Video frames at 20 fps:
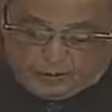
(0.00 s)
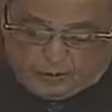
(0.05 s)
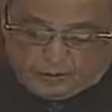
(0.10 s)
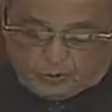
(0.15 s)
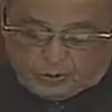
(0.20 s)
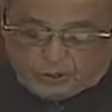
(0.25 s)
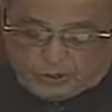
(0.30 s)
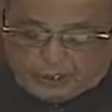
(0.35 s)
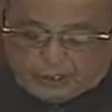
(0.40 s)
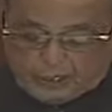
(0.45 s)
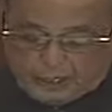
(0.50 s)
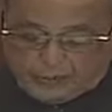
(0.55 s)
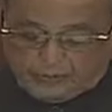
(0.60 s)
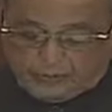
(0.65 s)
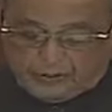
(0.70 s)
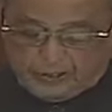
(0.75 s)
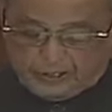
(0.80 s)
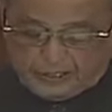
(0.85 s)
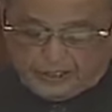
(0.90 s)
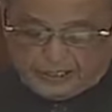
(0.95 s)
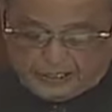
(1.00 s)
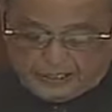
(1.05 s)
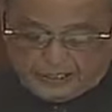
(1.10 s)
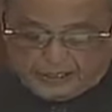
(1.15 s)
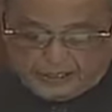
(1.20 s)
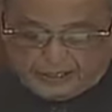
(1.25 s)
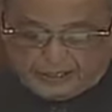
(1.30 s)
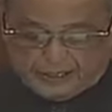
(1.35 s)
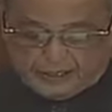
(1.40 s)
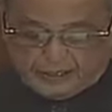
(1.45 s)
with heavy
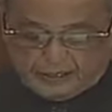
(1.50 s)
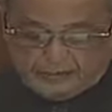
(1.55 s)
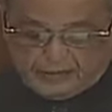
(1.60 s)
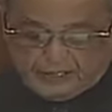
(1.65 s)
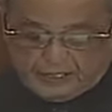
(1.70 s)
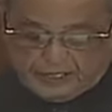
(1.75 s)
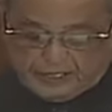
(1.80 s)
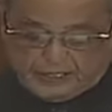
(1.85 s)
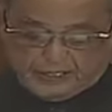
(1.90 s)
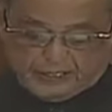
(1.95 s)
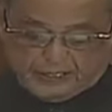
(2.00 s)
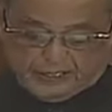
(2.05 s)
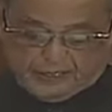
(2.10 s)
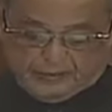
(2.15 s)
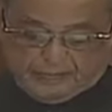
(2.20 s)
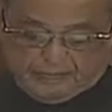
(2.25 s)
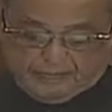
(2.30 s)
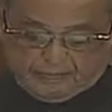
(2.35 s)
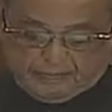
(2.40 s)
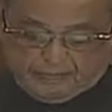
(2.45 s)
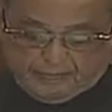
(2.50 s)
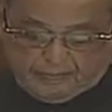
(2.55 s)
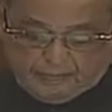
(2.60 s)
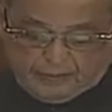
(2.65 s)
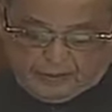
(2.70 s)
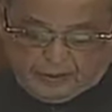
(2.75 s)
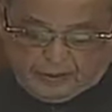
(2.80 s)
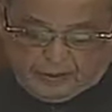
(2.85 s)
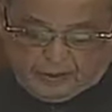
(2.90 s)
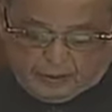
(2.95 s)
legislative agenda
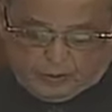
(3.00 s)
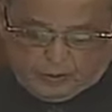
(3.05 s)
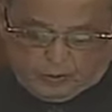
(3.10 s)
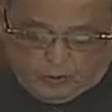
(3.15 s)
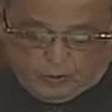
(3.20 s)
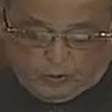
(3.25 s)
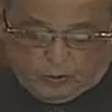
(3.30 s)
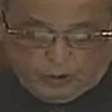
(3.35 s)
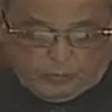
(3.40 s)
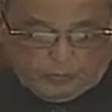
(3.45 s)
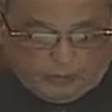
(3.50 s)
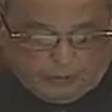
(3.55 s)
will be